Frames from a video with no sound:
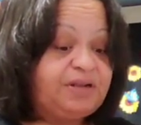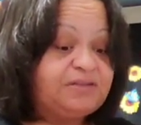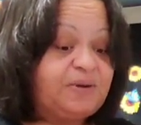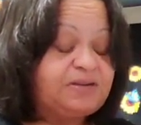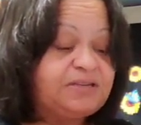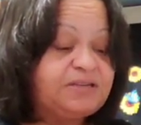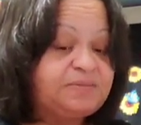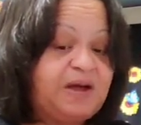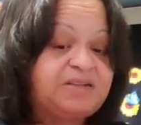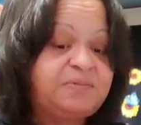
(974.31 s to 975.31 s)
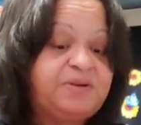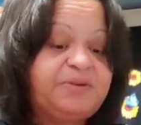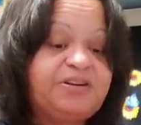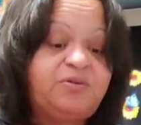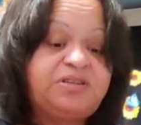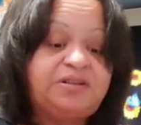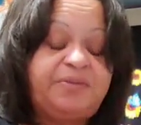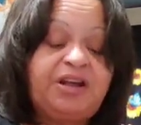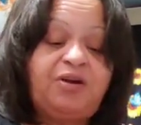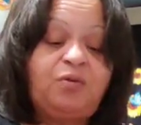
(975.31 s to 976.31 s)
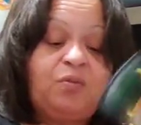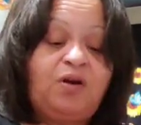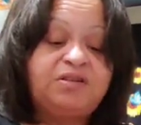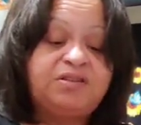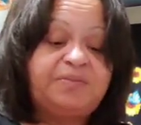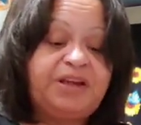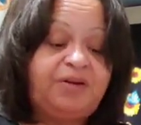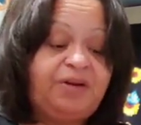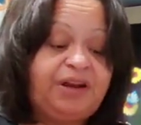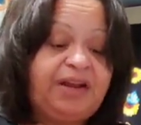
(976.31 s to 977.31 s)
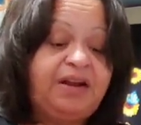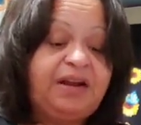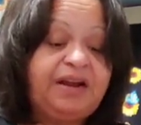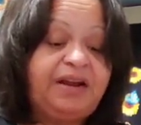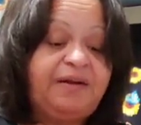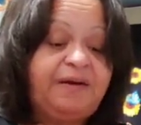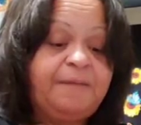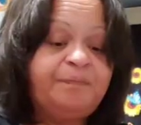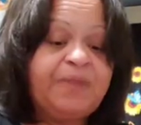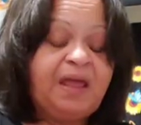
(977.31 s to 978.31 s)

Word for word: This person has possibly been doing some inner work, some inner healing here.